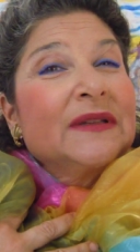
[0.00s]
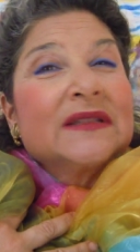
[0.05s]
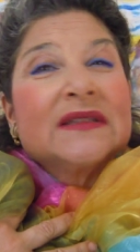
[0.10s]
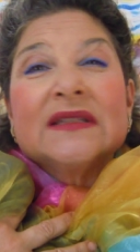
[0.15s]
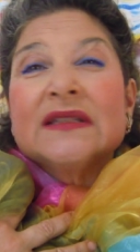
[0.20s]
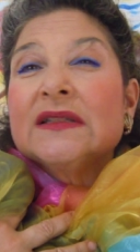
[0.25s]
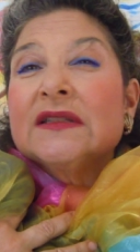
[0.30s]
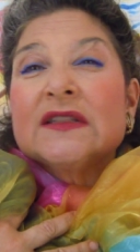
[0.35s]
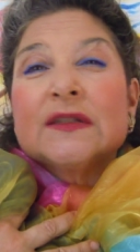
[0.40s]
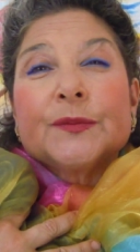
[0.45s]

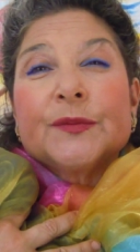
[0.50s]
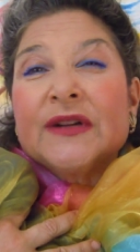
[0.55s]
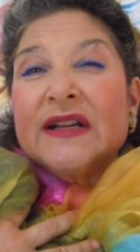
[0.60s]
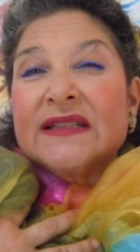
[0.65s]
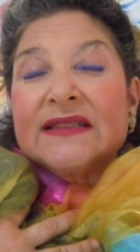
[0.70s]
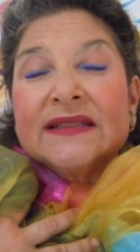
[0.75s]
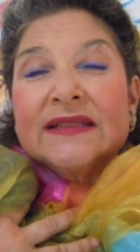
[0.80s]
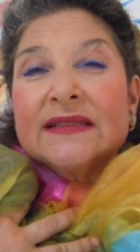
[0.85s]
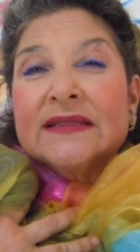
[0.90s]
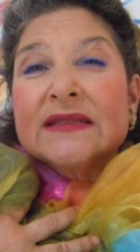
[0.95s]
into His
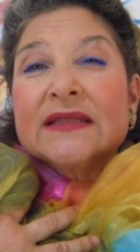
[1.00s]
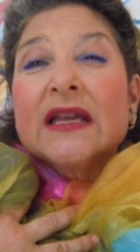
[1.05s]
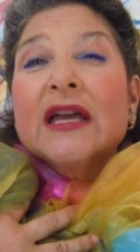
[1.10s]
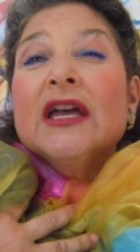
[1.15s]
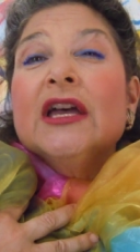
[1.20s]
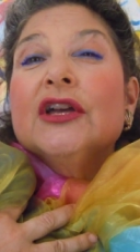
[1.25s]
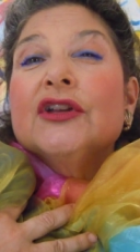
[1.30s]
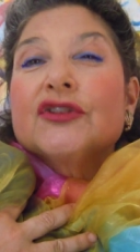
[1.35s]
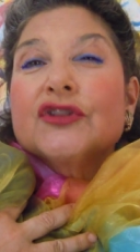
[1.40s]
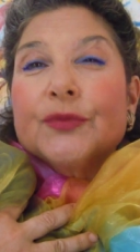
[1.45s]

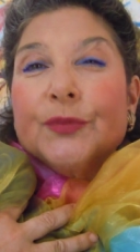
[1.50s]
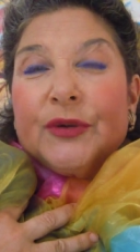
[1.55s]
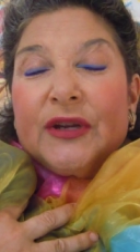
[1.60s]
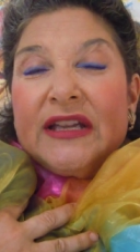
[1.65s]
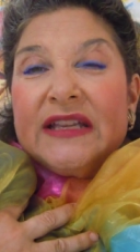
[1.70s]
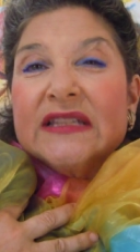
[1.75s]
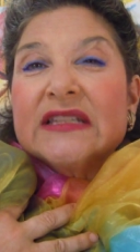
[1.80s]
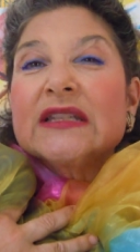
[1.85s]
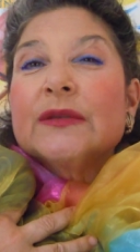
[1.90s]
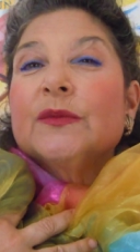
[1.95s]
presence to
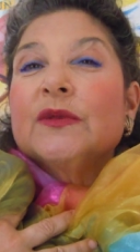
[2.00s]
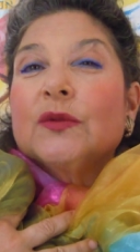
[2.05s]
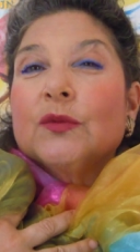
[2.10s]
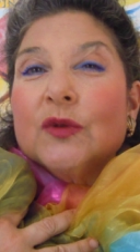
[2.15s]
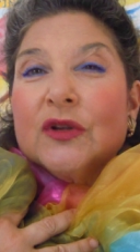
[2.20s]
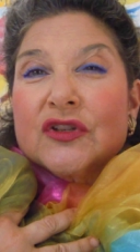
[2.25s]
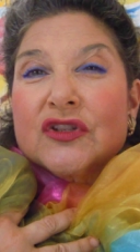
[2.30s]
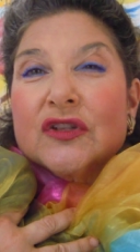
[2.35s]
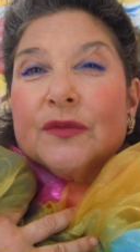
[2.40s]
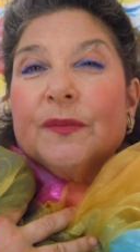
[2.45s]
praise Him and
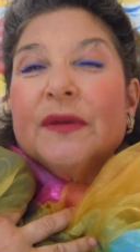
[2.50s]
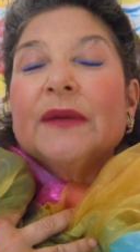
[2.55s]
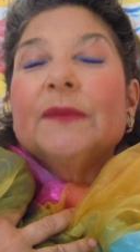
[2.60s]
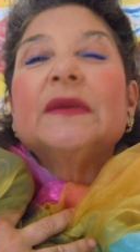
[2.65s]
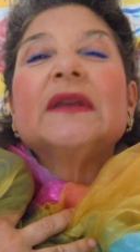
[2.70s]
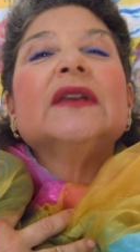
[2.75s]
worship Him,